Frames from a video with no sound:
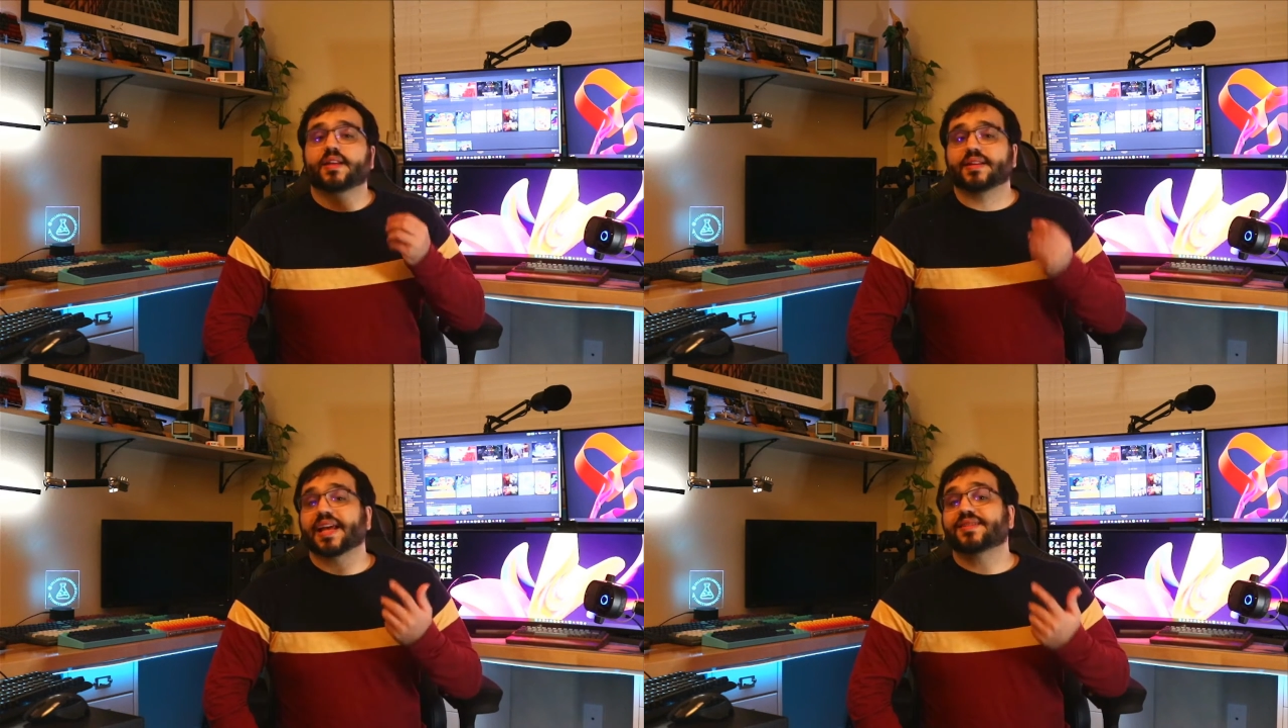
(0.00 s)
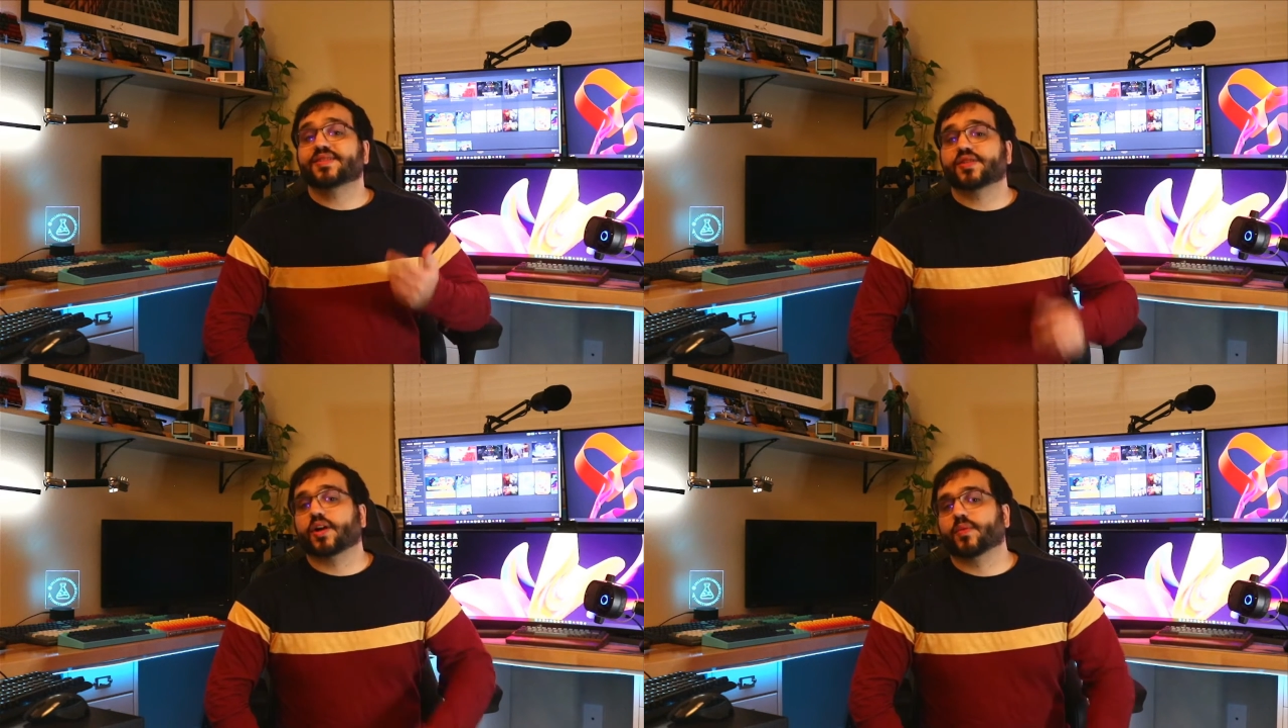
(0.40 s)
Let's
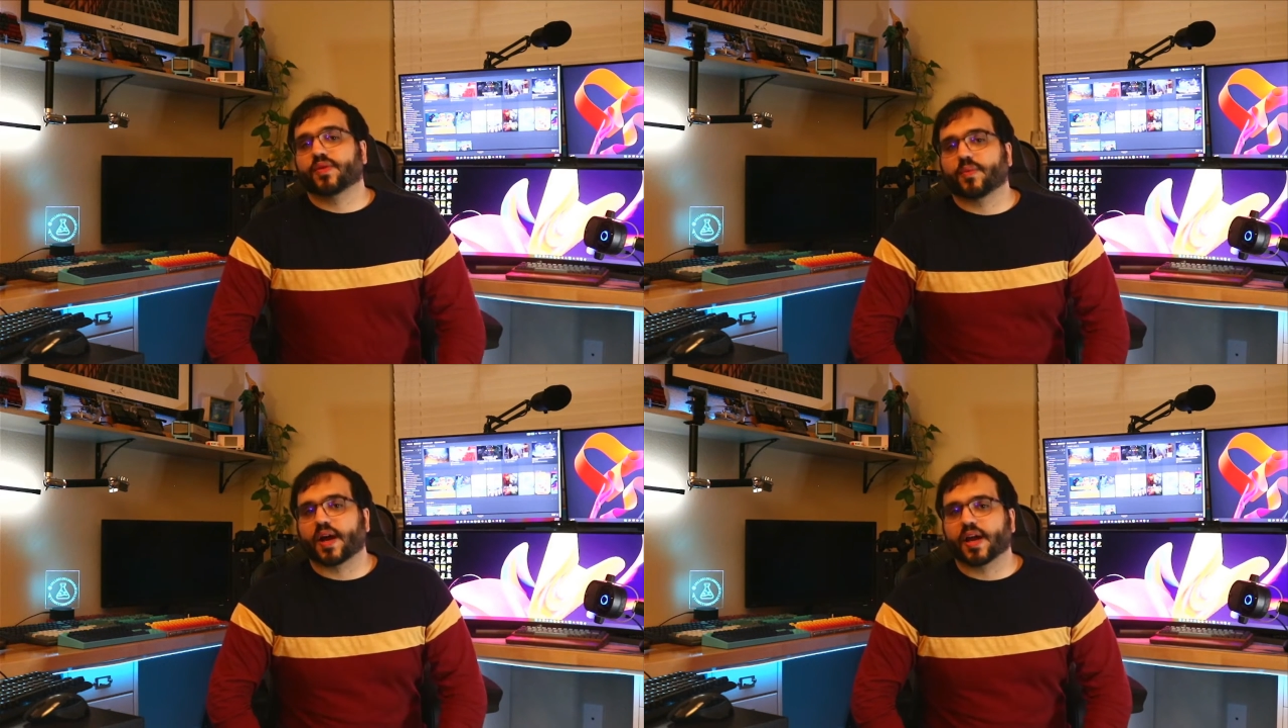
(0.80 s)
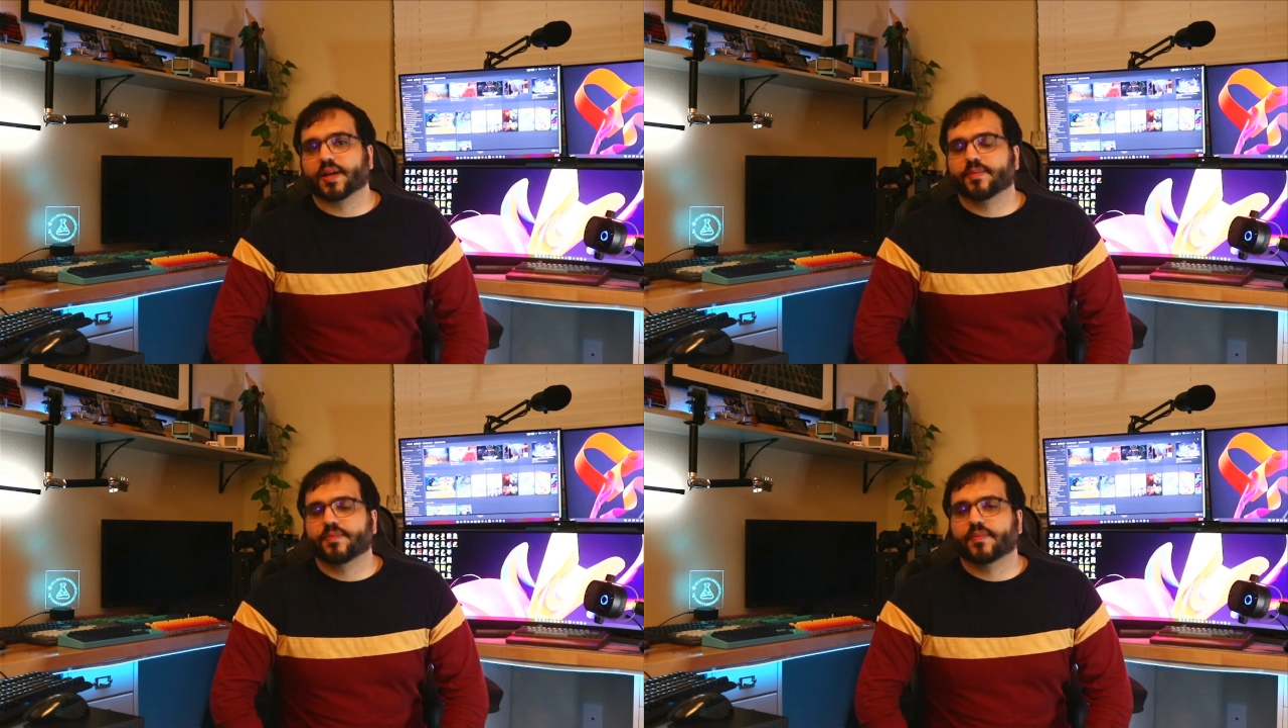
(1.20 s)
start with why.
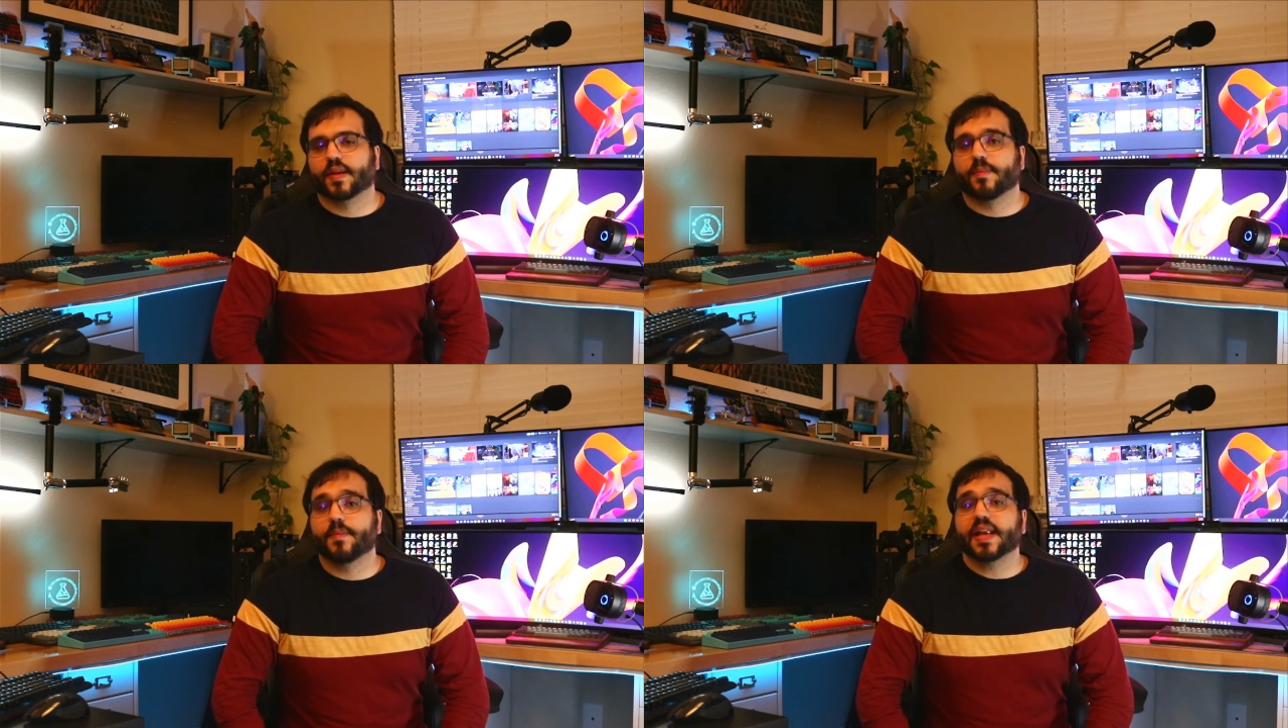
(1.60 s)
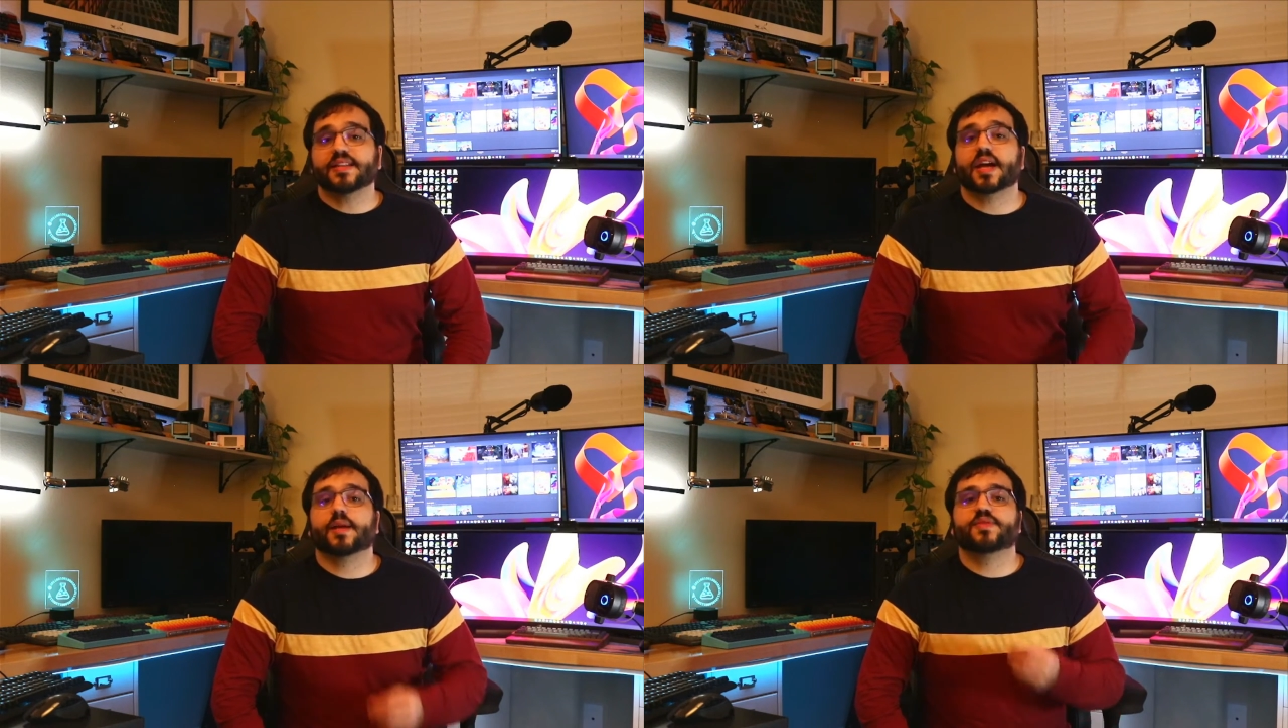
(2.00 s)
Many
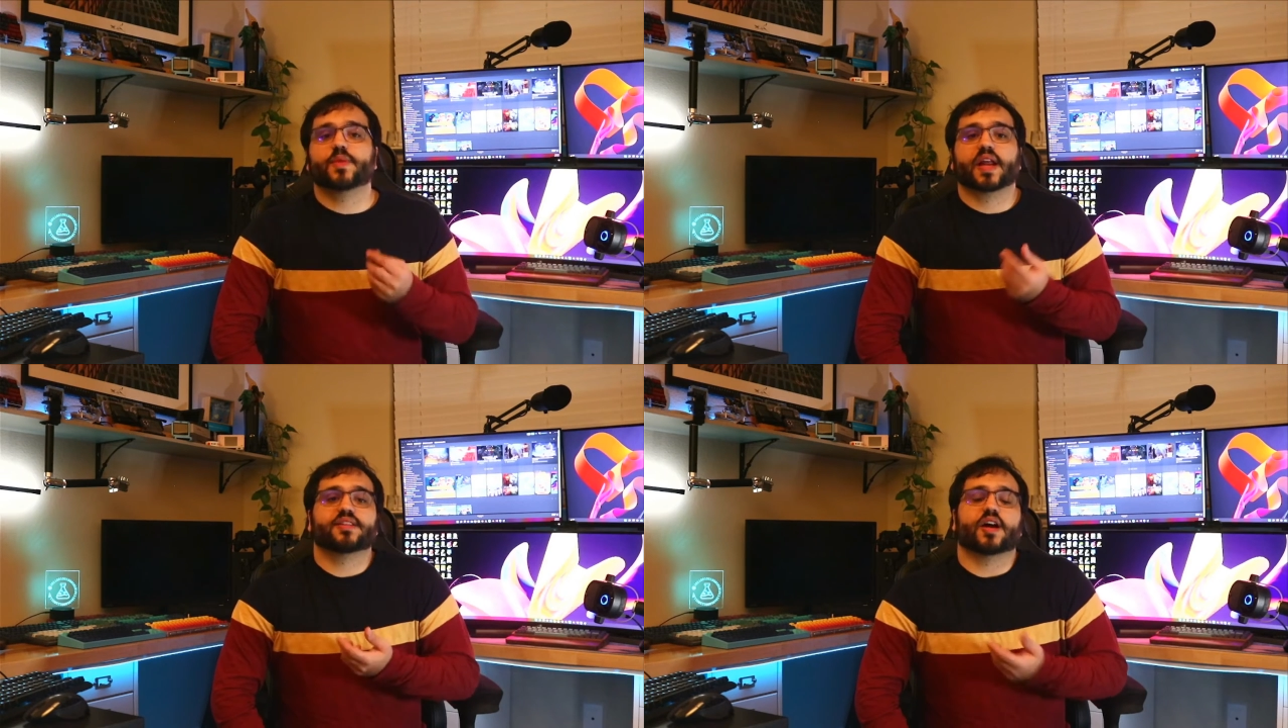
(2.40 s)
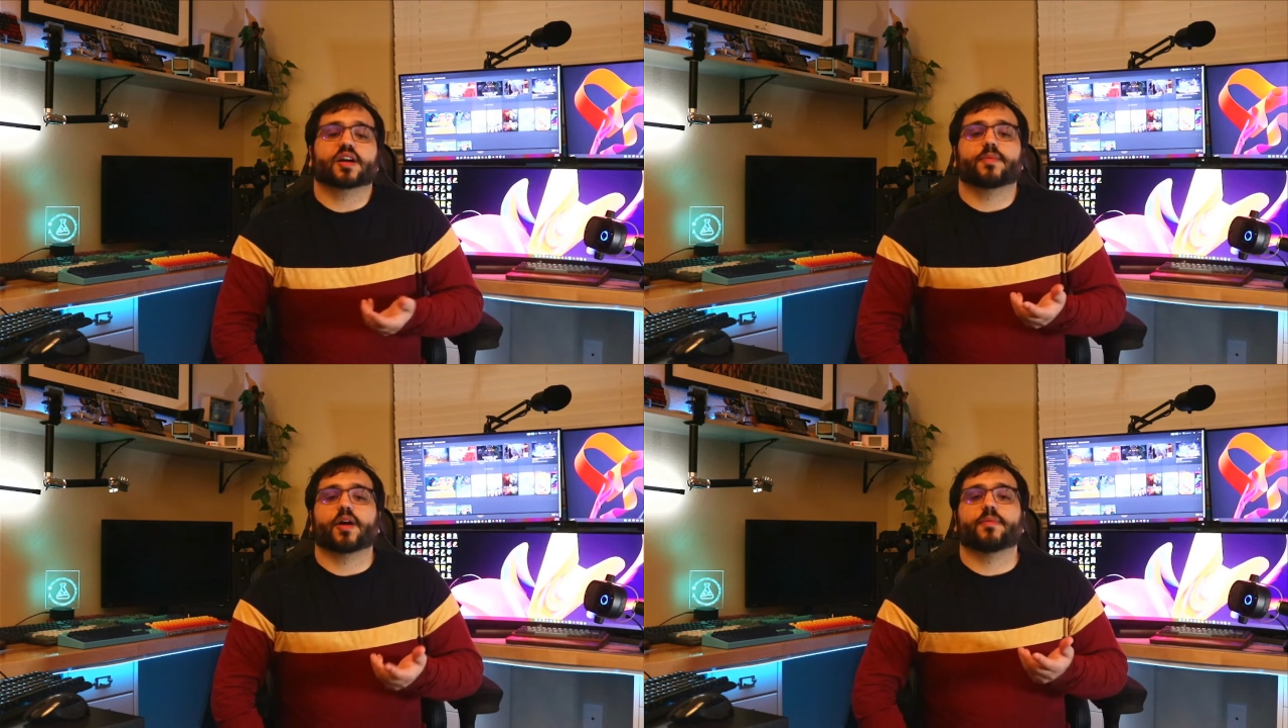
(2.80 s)
times when I talk
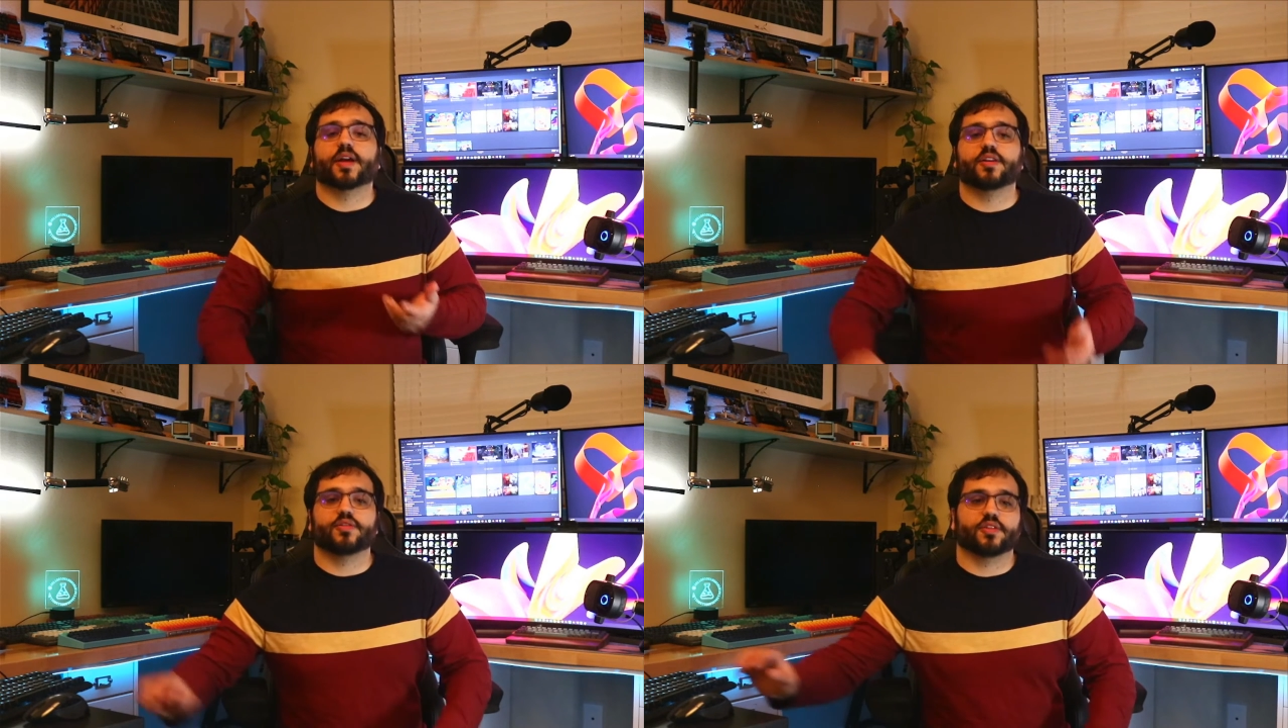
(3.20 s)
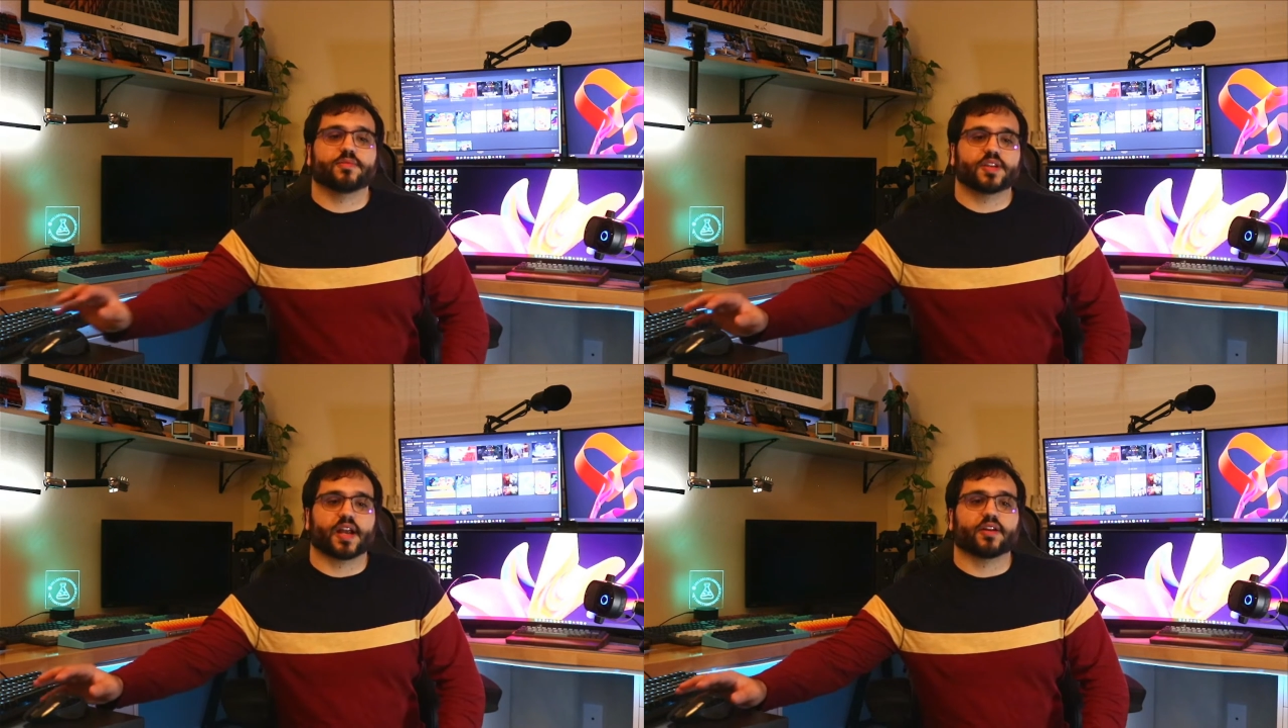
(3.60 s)
about my YouTube
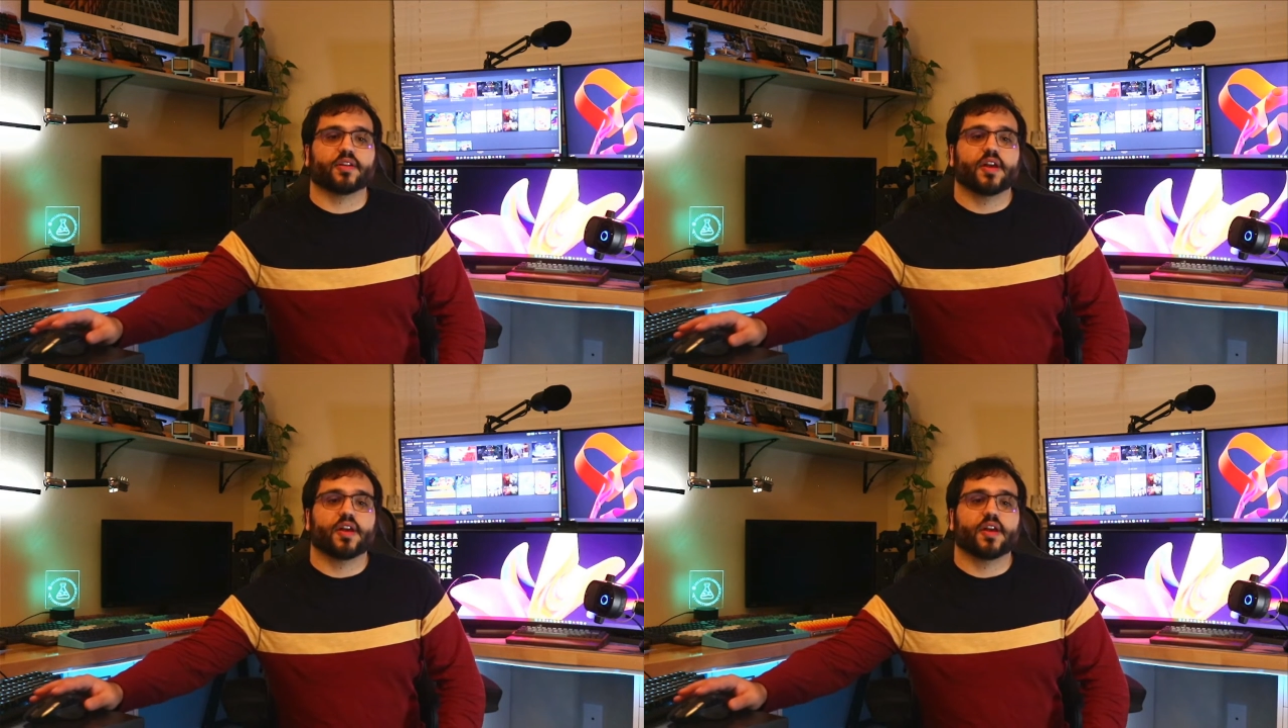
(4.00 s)
channel,